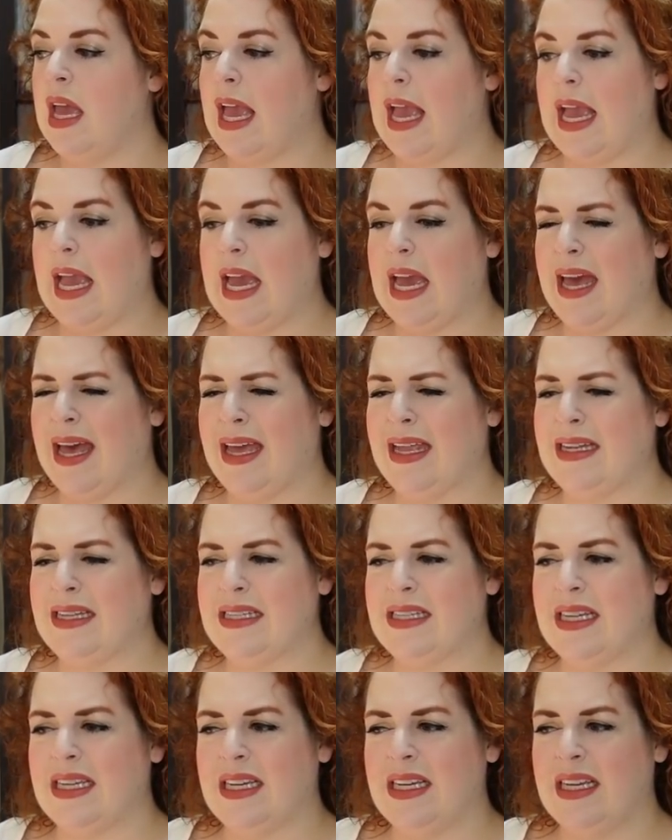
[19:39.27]

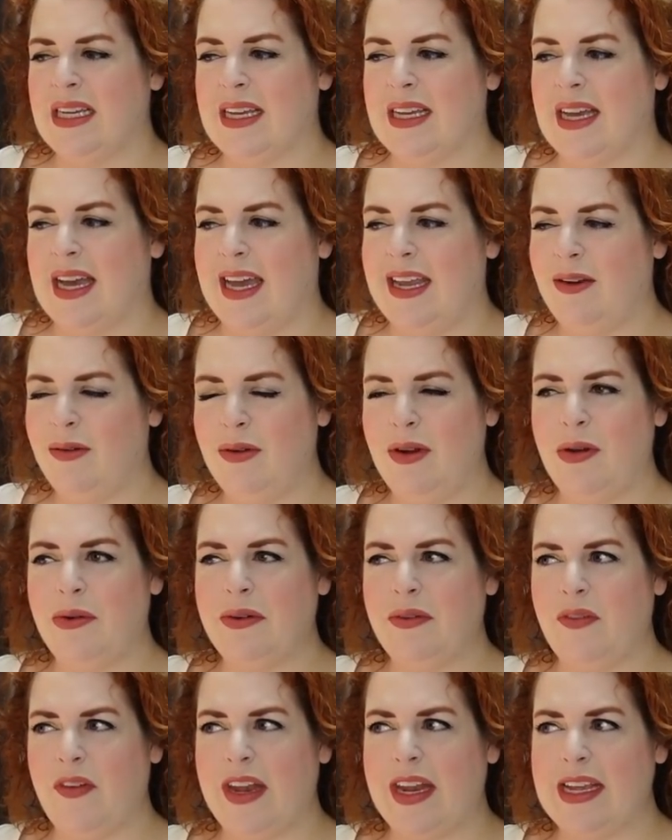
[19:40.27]
And I don't
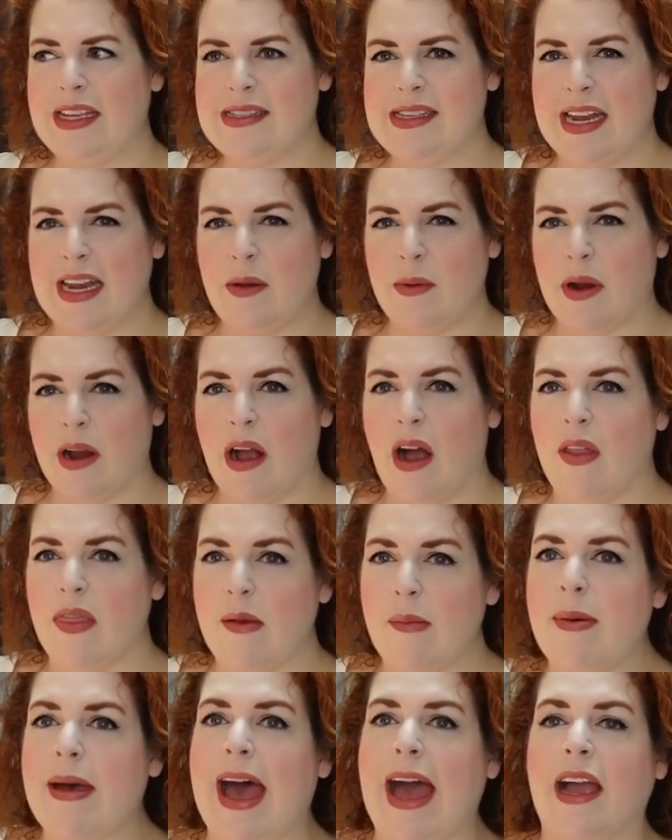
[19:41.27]
know if it is anywhere on
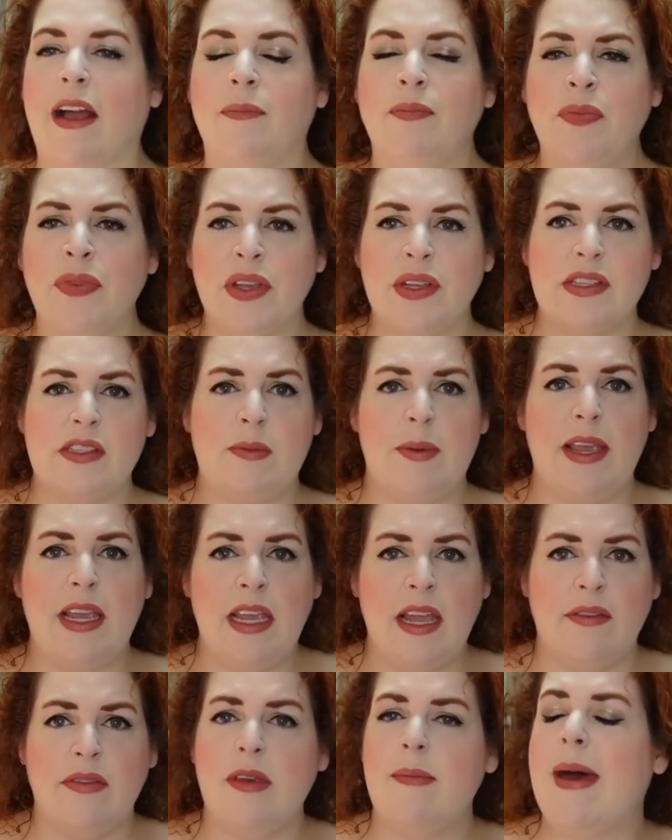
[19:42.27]
the back.
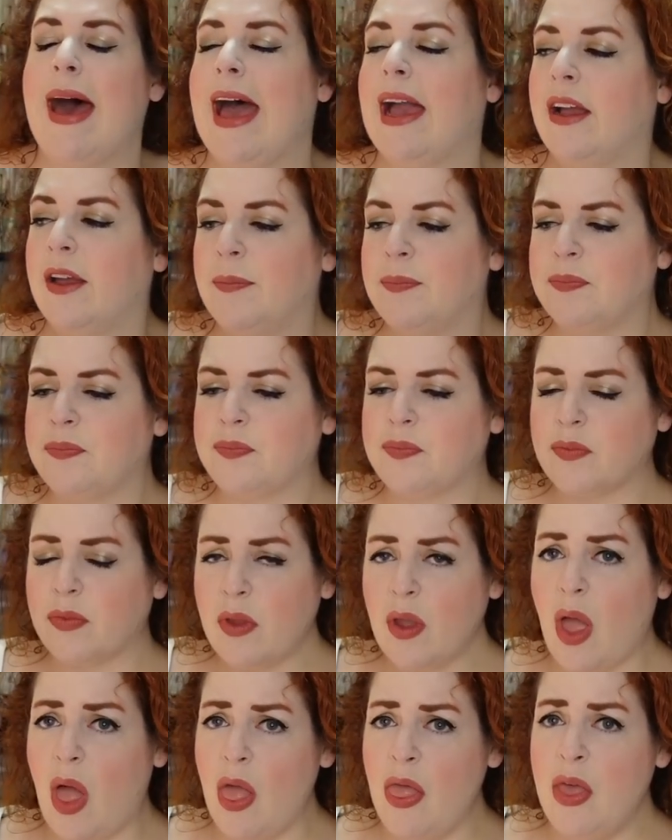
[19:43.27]
Speaking of the back,
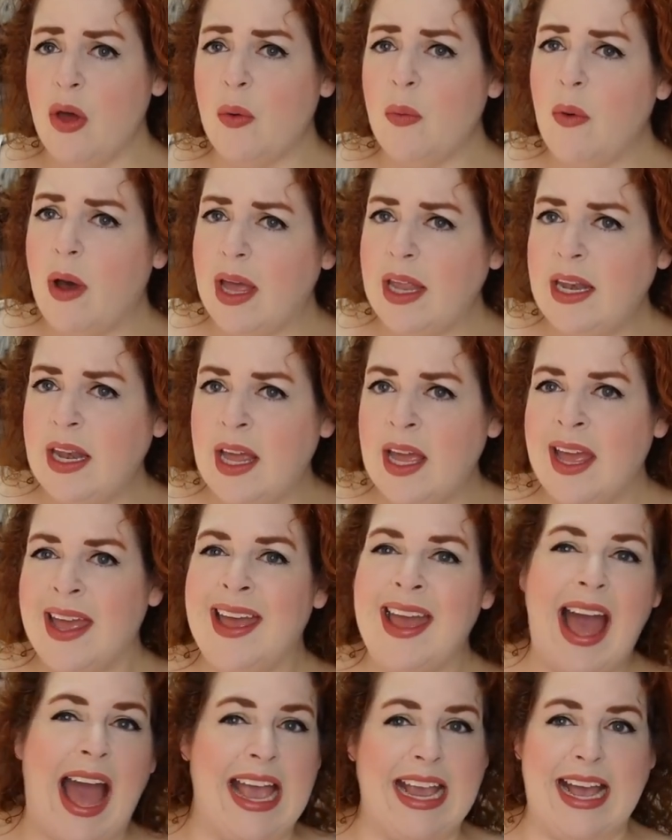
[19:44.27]
the one,
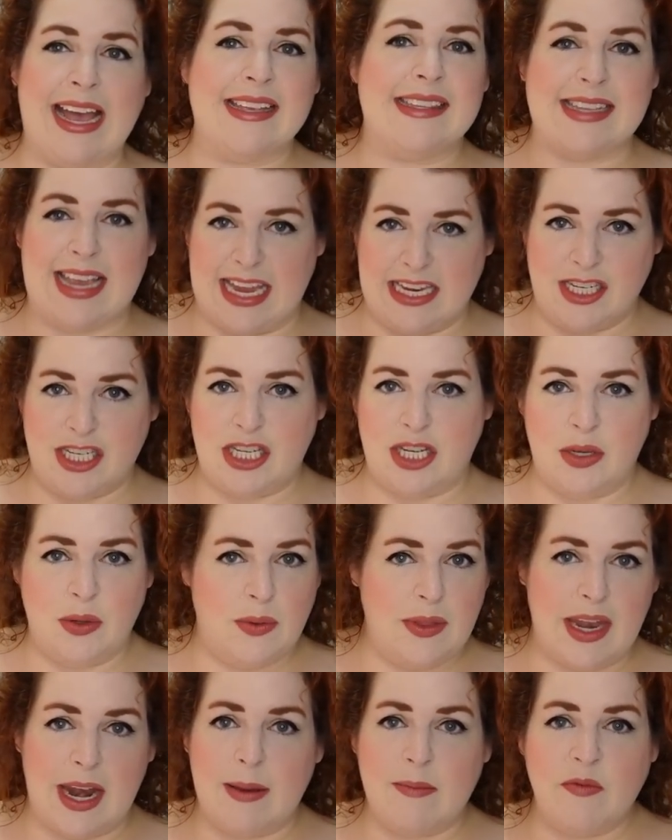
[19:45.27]
I guess,
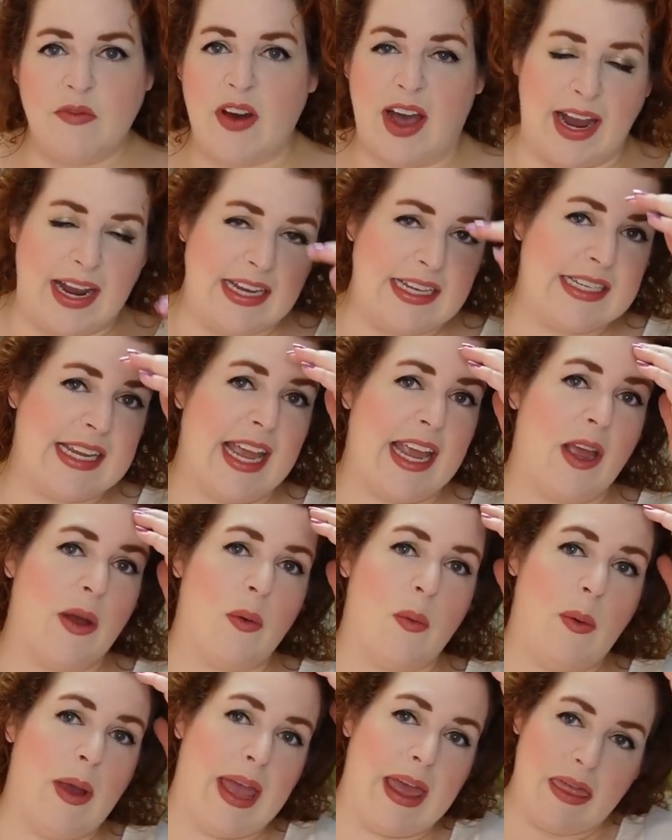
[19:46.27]
issue that I'm
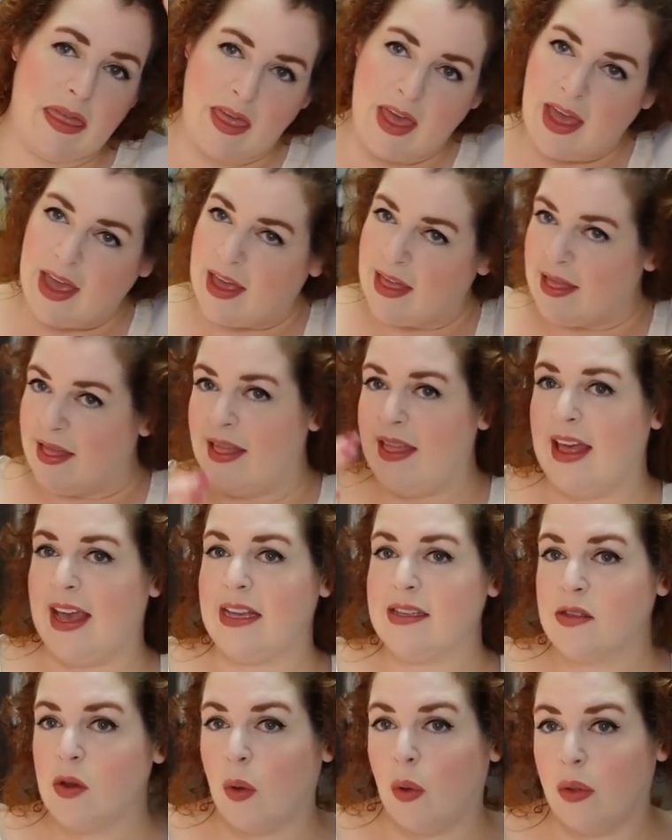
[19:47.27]
finding with
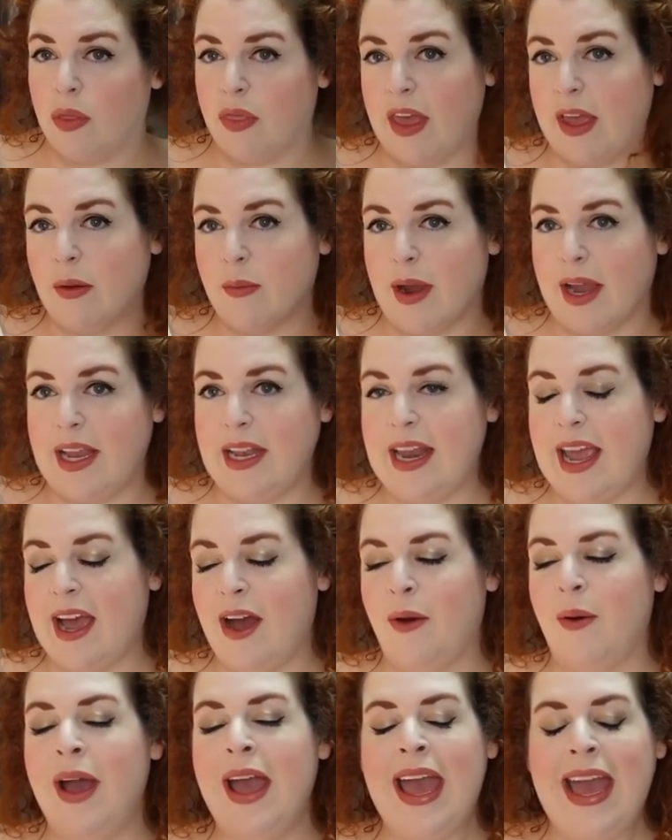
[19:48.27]
this whole thing right
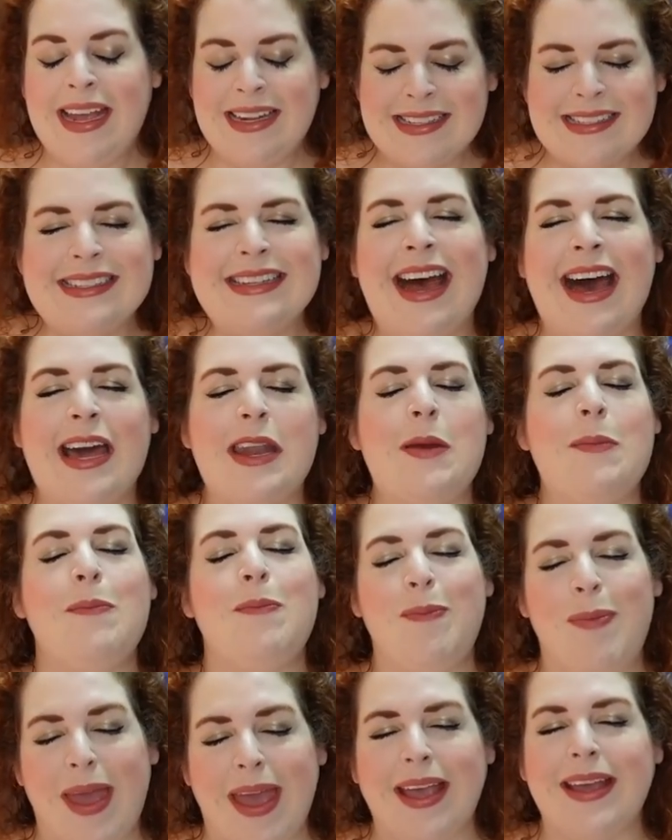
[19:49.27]
now, it's not a
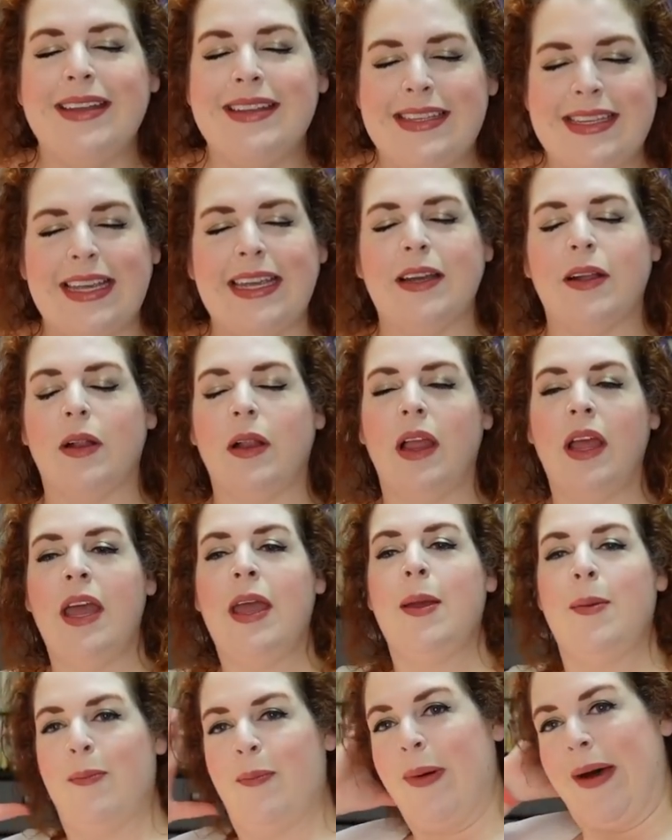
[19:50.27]
big deal,
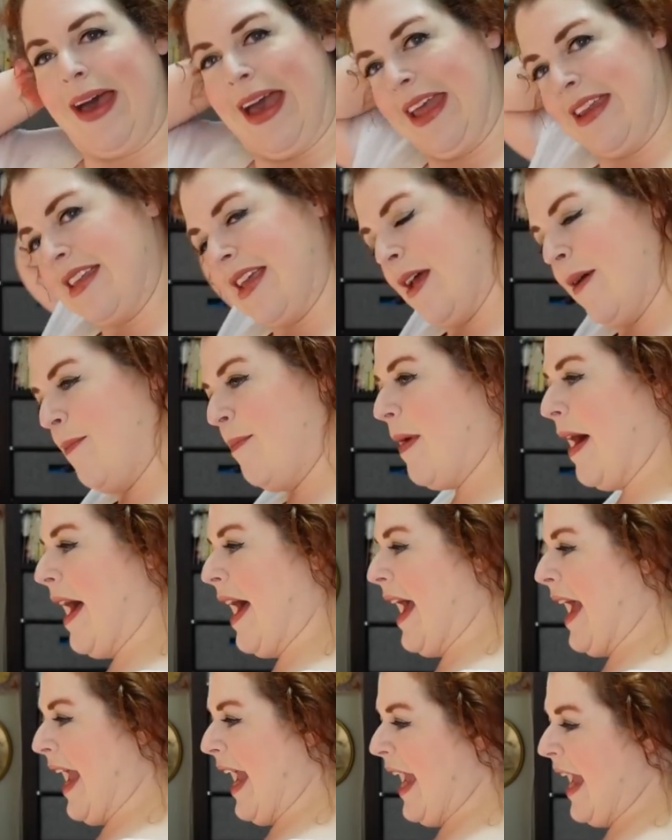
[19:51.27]
but
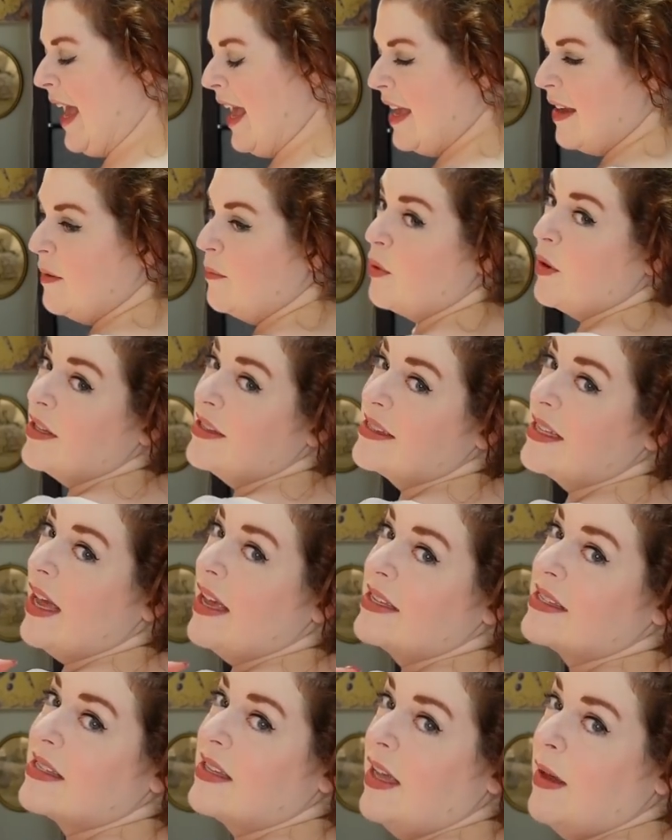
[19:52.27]
my
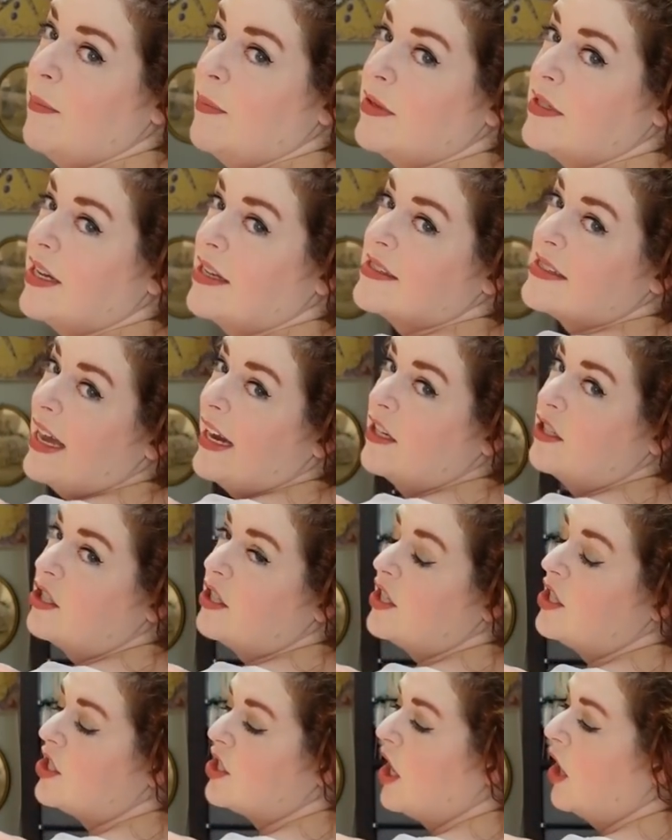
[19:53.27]
princess slip does
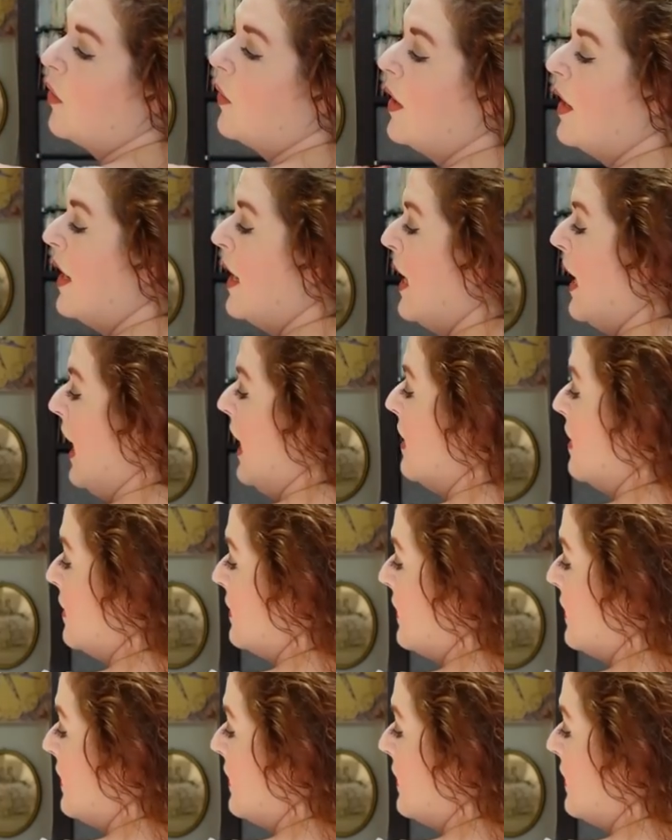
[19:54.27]
actually show in the